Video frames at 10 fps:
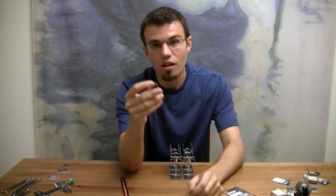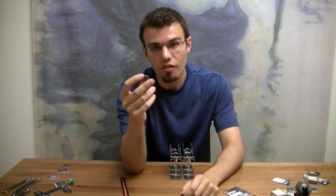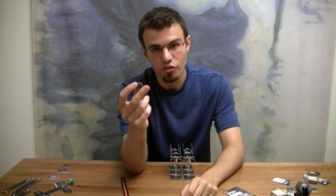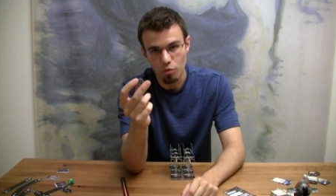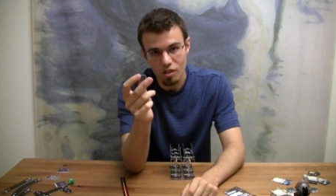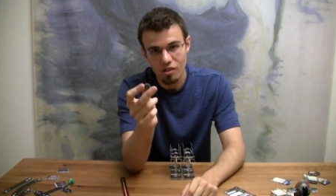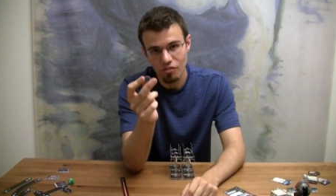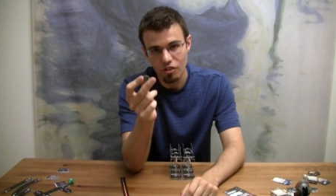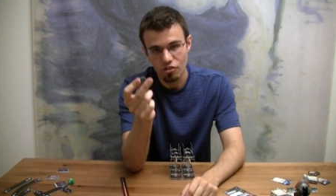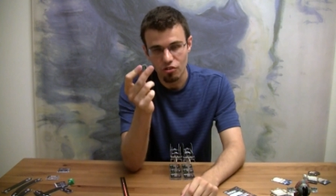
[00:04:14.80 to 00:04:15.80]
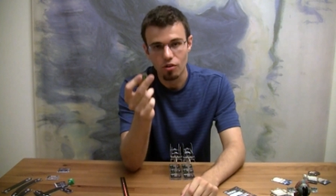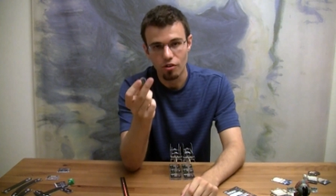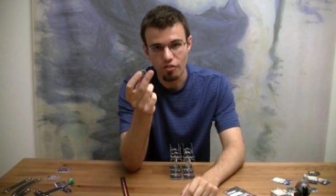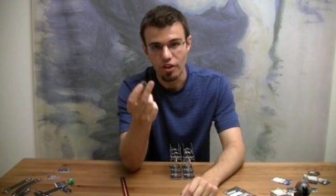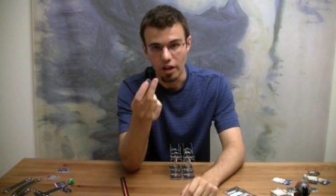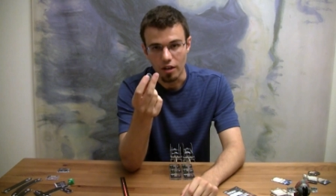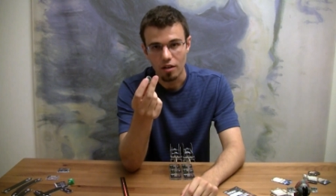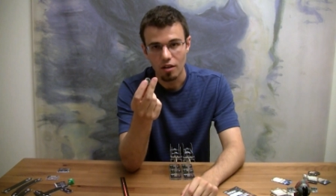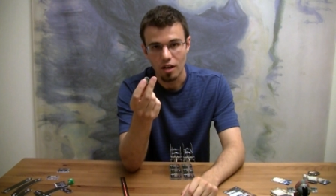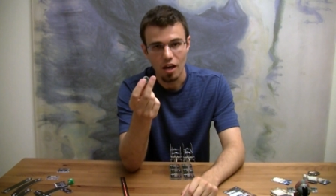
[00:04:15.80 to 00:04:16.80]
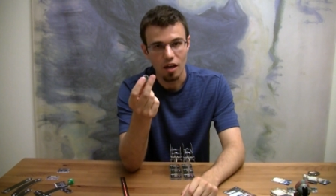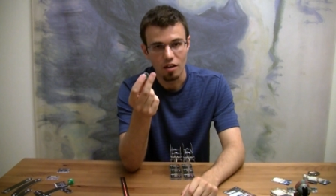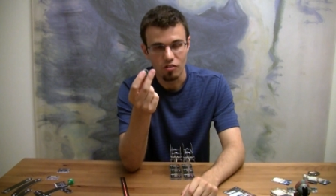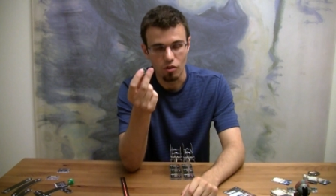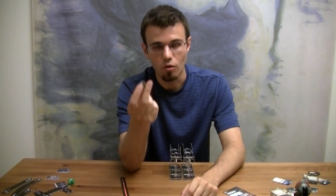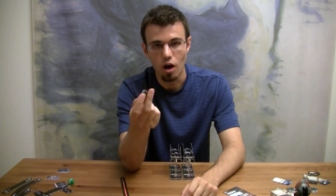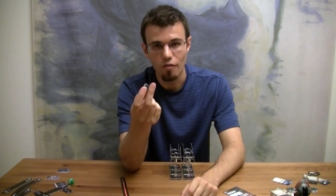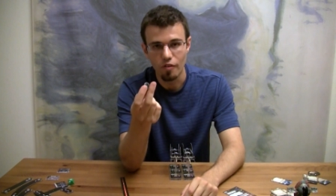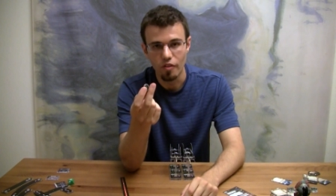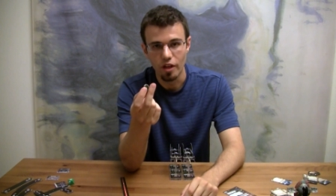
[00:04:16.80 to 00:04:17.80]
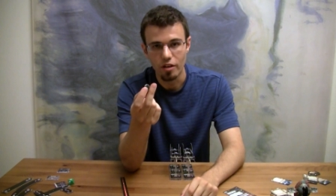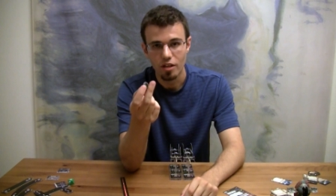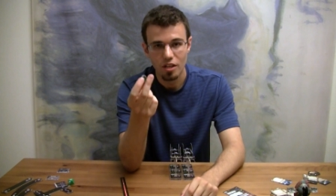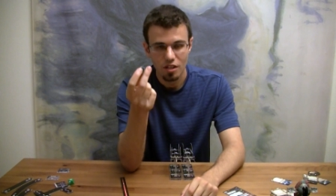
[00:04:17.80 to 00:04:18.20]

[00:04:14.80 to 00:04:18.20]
this one is the sure thing, and it's so often that,